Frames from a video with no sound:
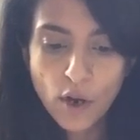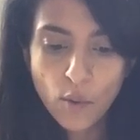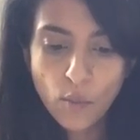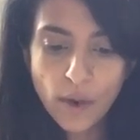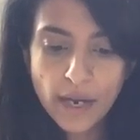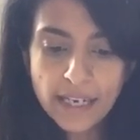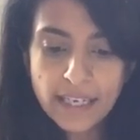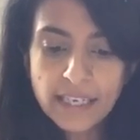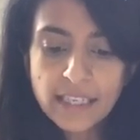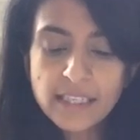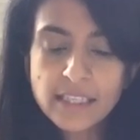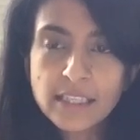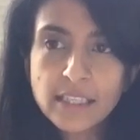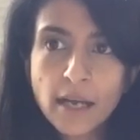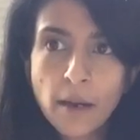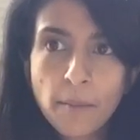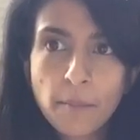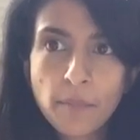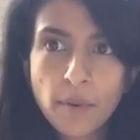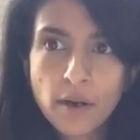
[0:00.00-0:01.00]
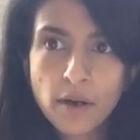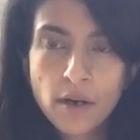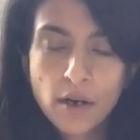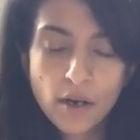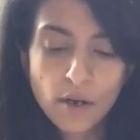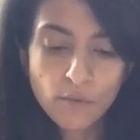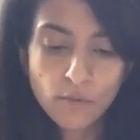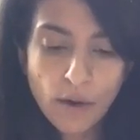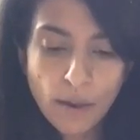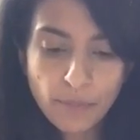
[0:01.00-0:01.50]
where each number
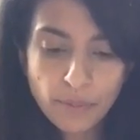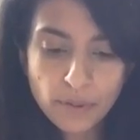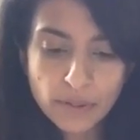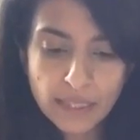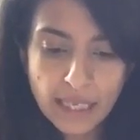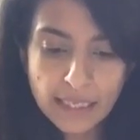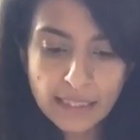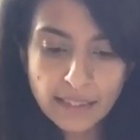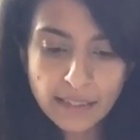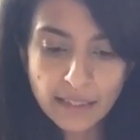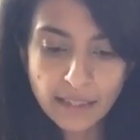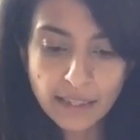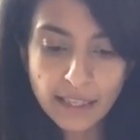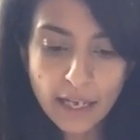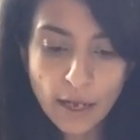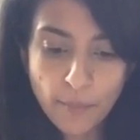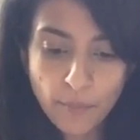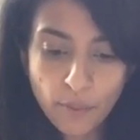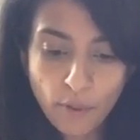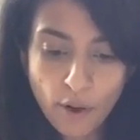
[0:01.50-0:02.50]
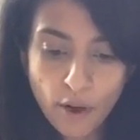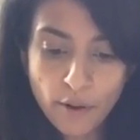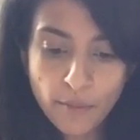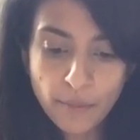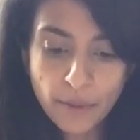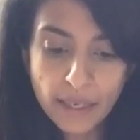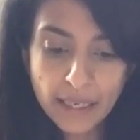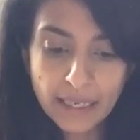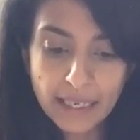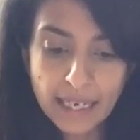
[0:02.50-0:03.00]
represented the
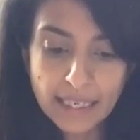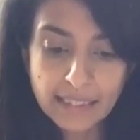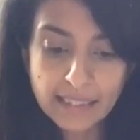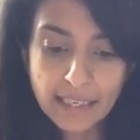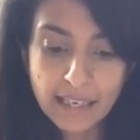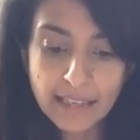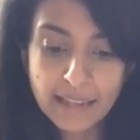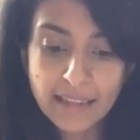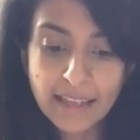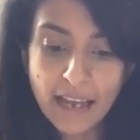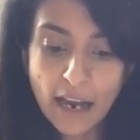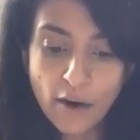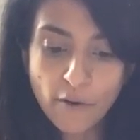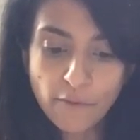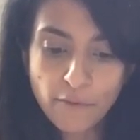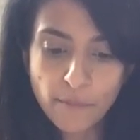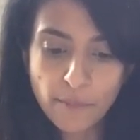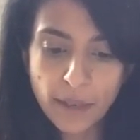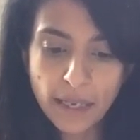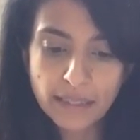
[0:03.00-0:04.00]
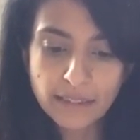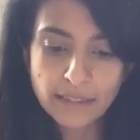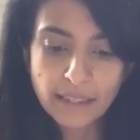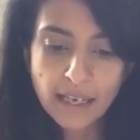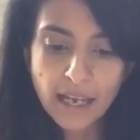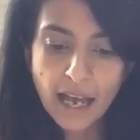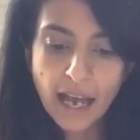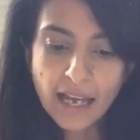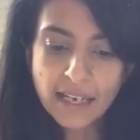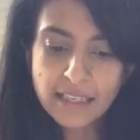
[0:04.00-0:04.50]
appropriate letter in the alphabet,
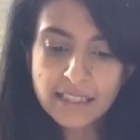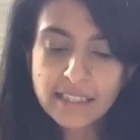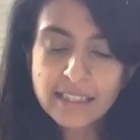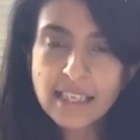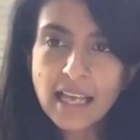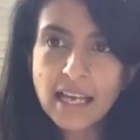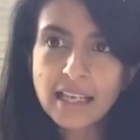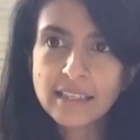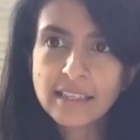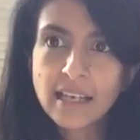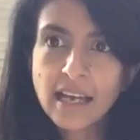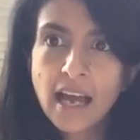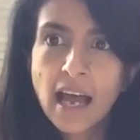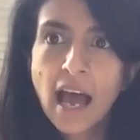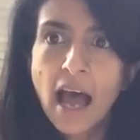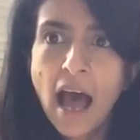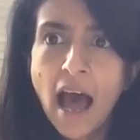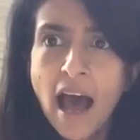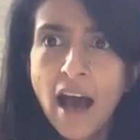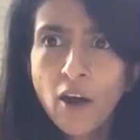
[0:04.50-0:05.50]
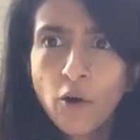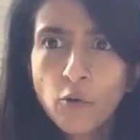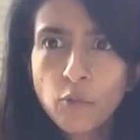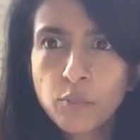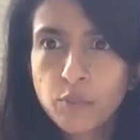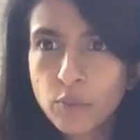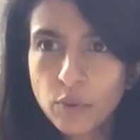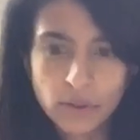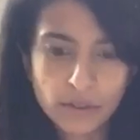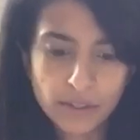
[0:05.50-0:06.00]
and it said,
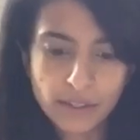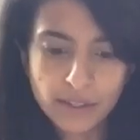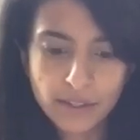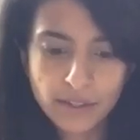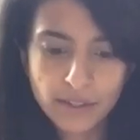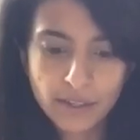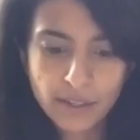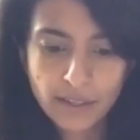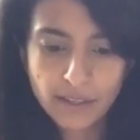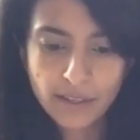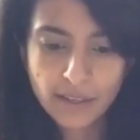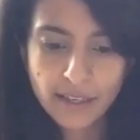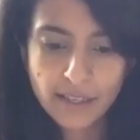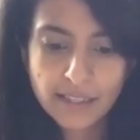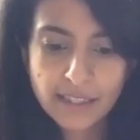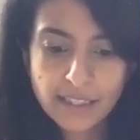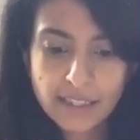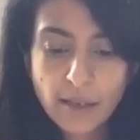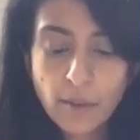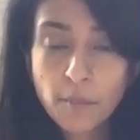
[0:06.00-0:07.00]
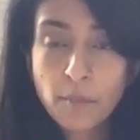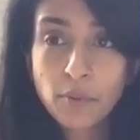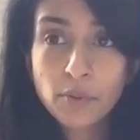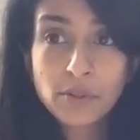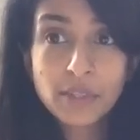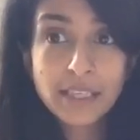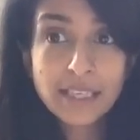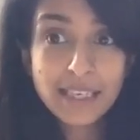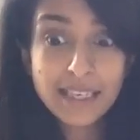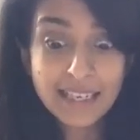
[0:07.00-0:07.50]
"Help wanted."
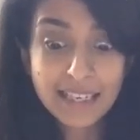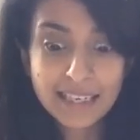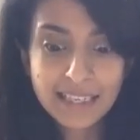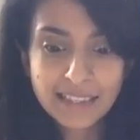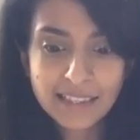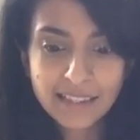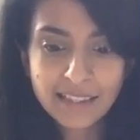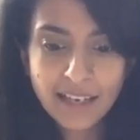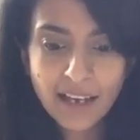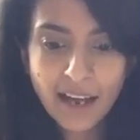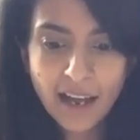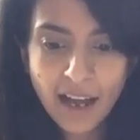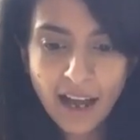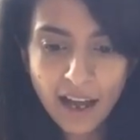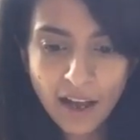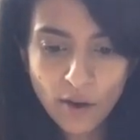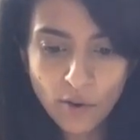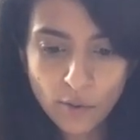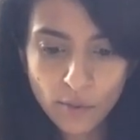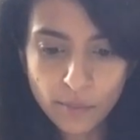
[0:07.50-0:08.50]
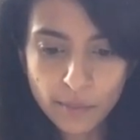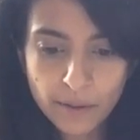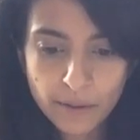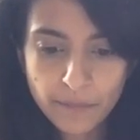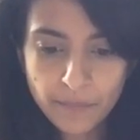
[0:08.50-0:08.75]
Somebody needed her help.